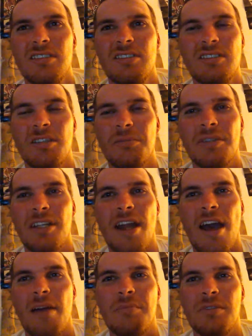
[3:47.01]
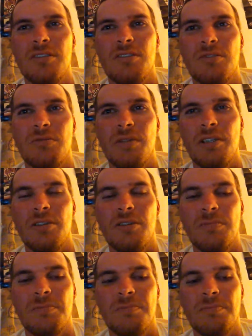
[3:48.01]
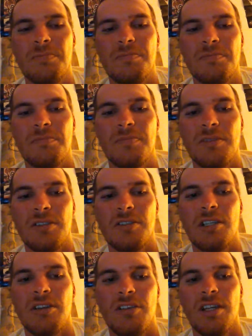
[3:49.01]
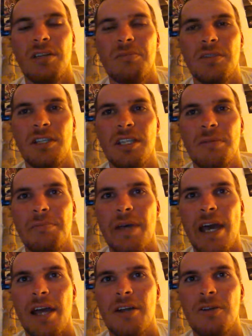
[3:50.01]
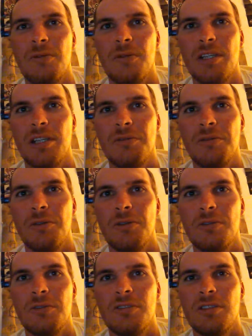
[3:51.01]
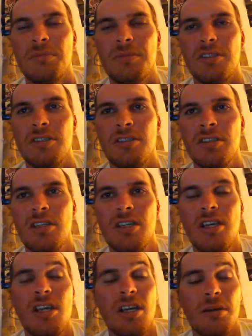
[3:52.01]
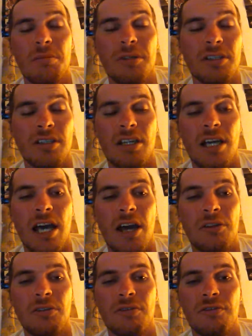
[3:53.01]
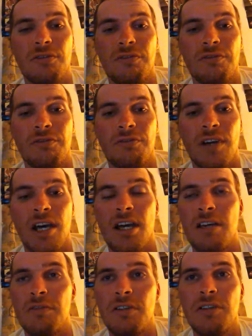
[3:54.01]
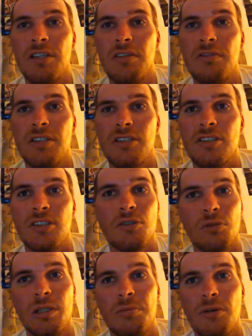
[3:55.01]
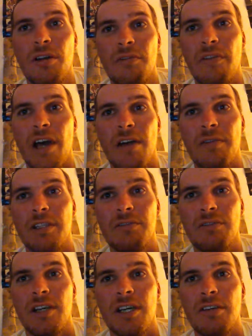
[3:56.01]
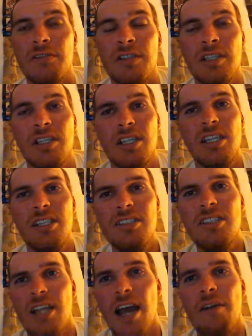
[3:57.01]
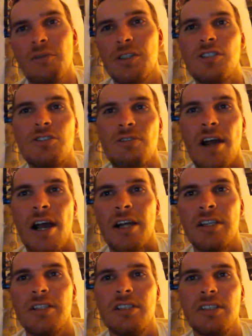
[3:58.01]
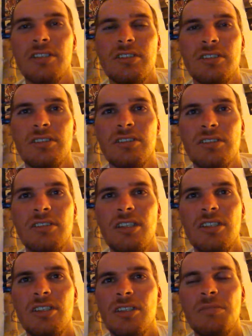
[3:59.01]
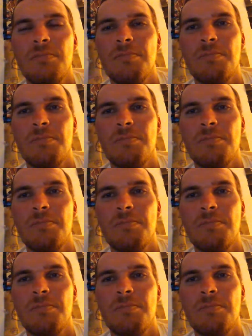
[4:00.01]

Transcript: something happens where they're telling him to get back or whatever or something. But out of 5, I'll give this a 3.5 out of 5. It's an average track. It's nothing